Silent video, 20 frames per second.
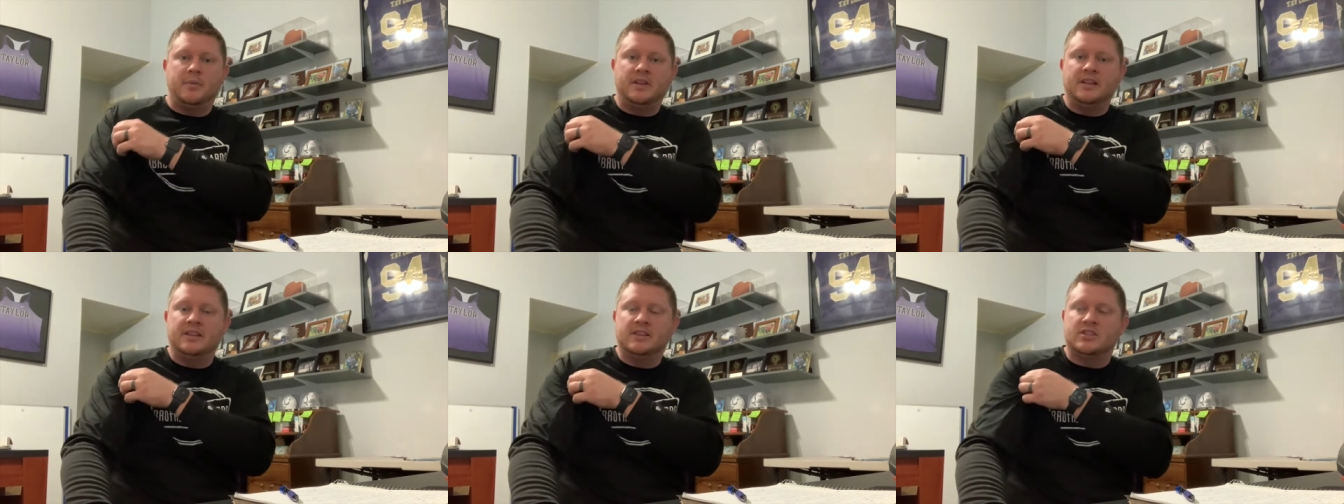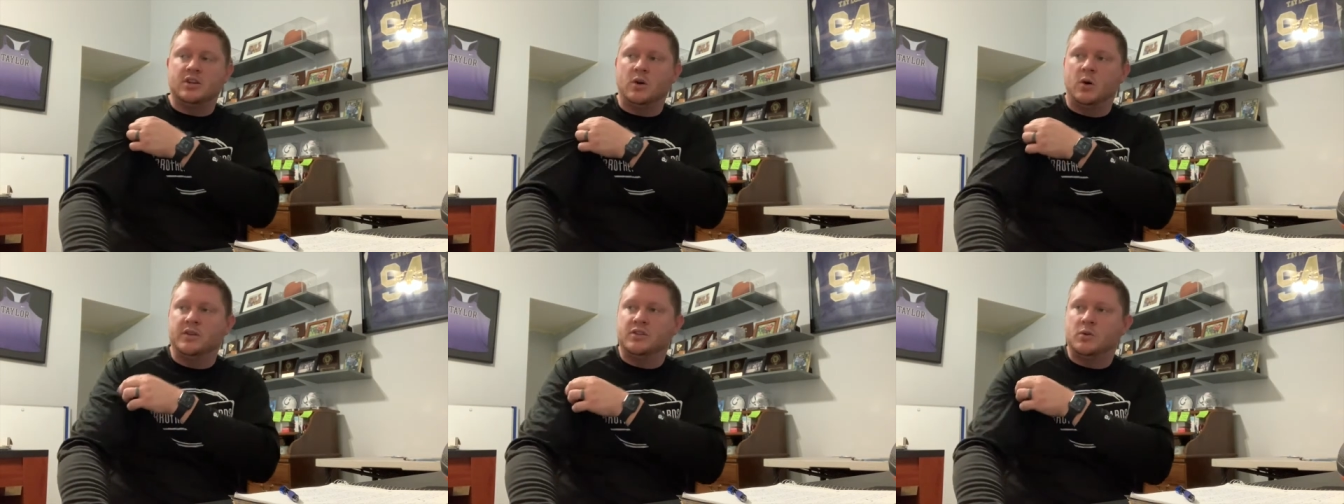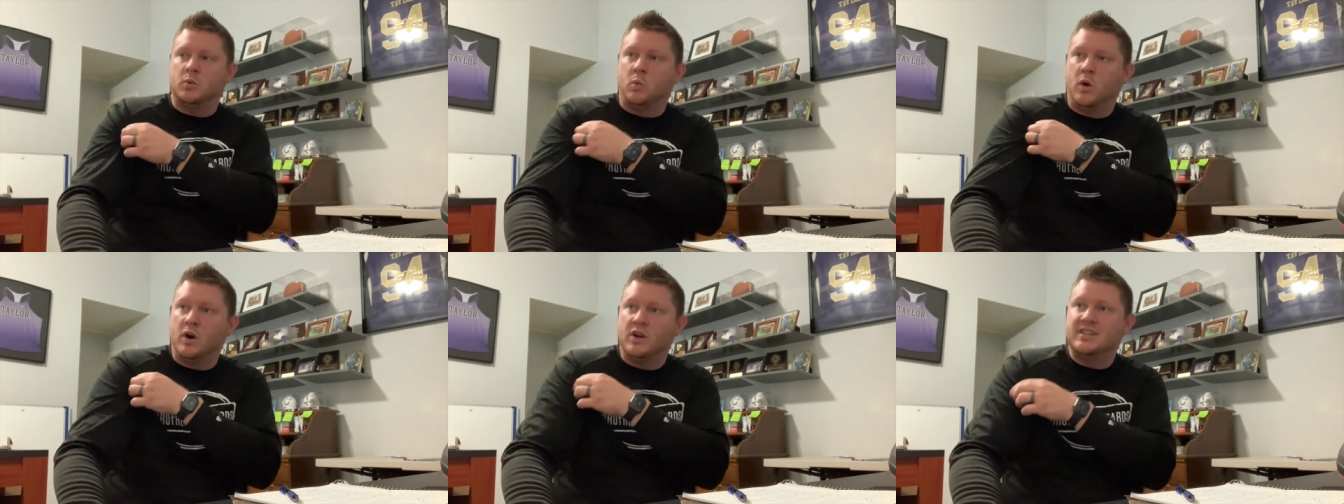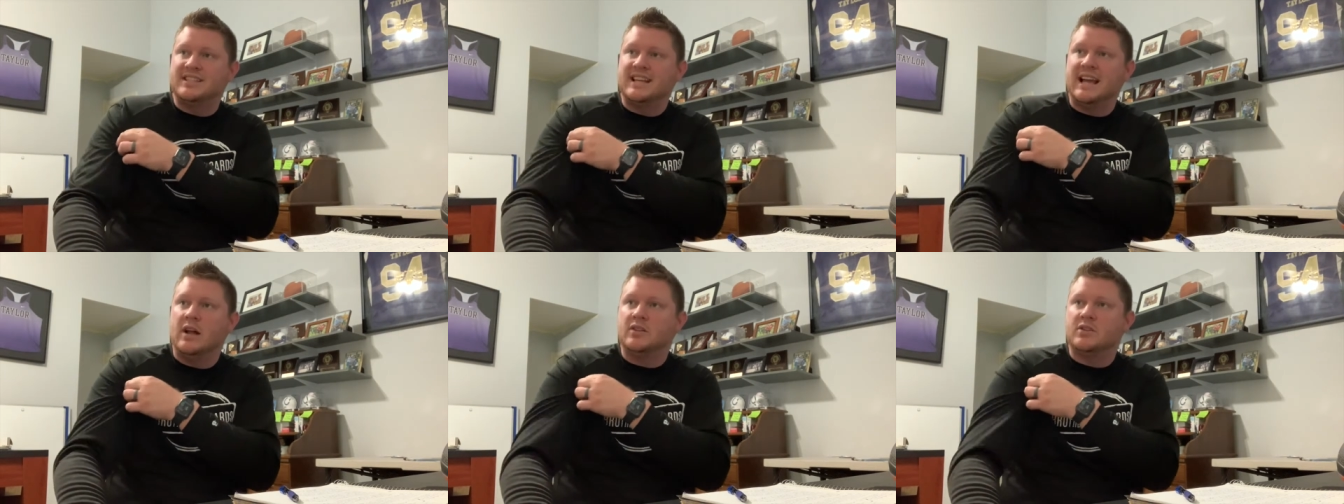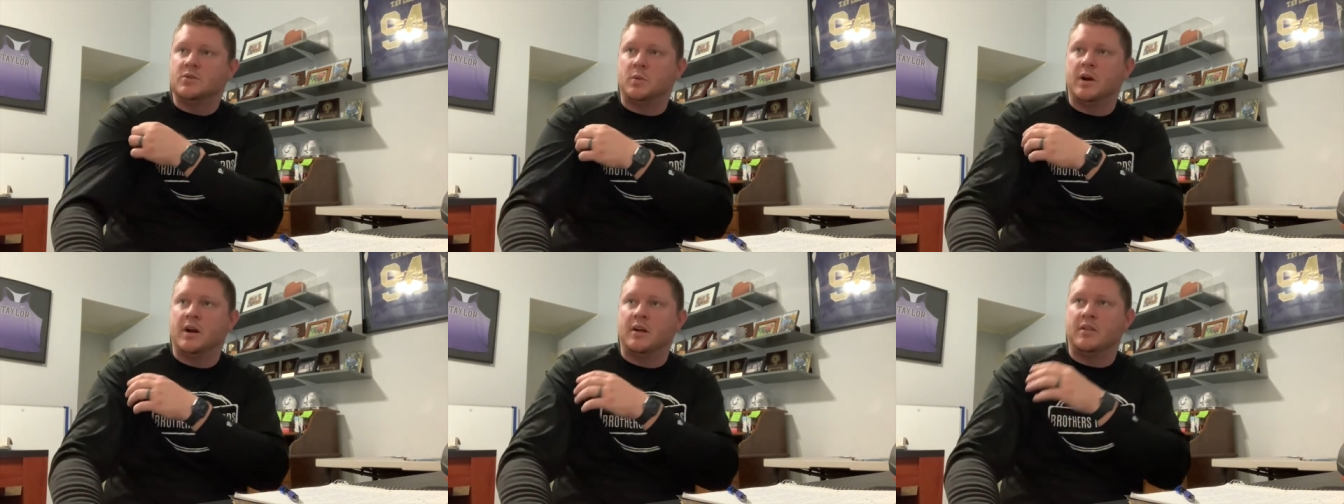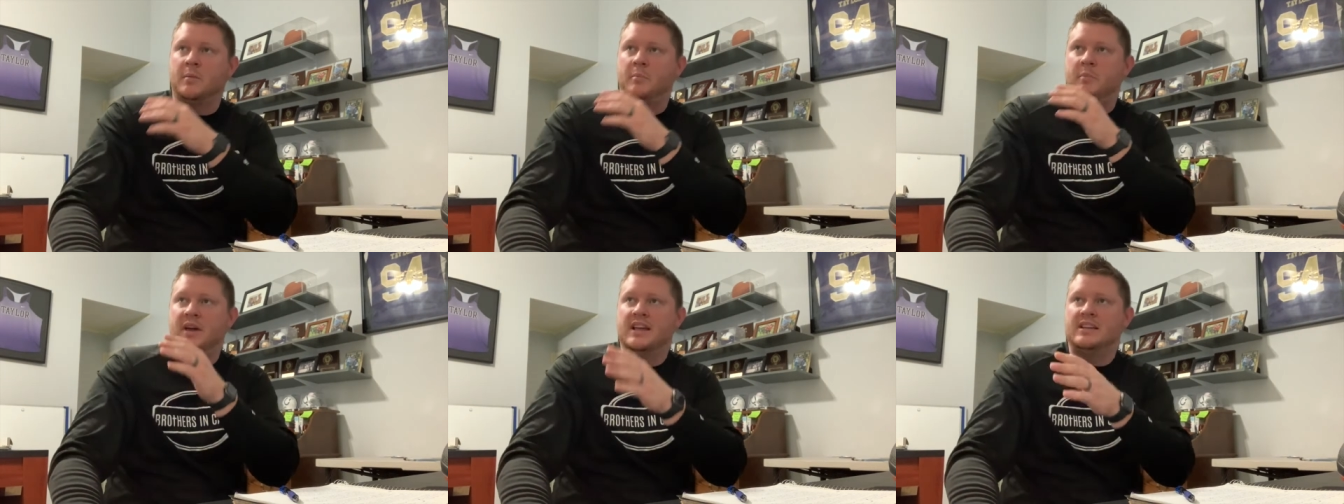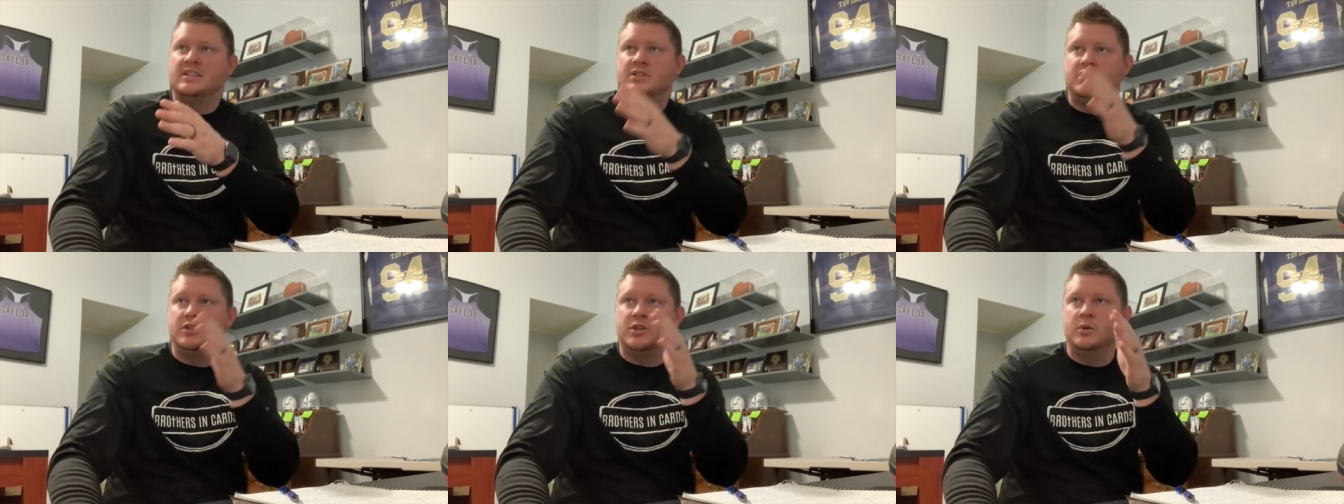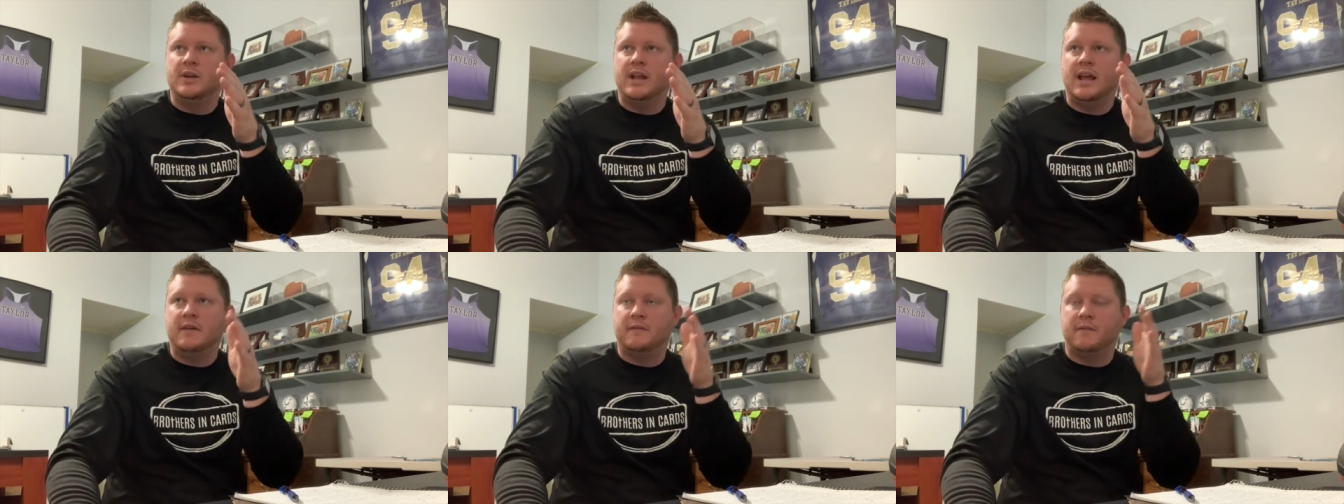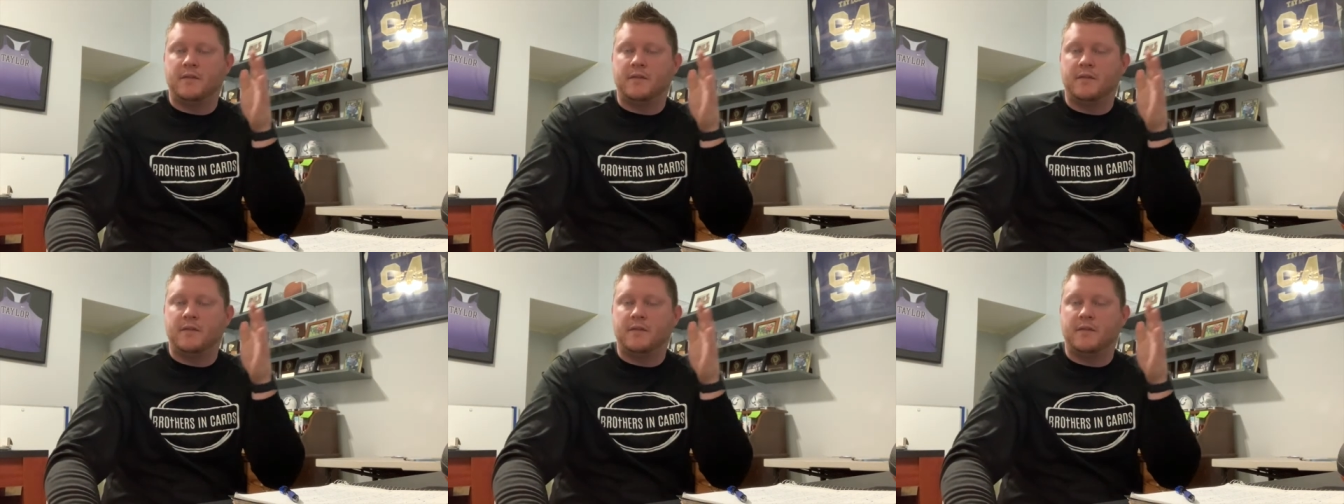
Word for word: And, and so it works out to where the best due date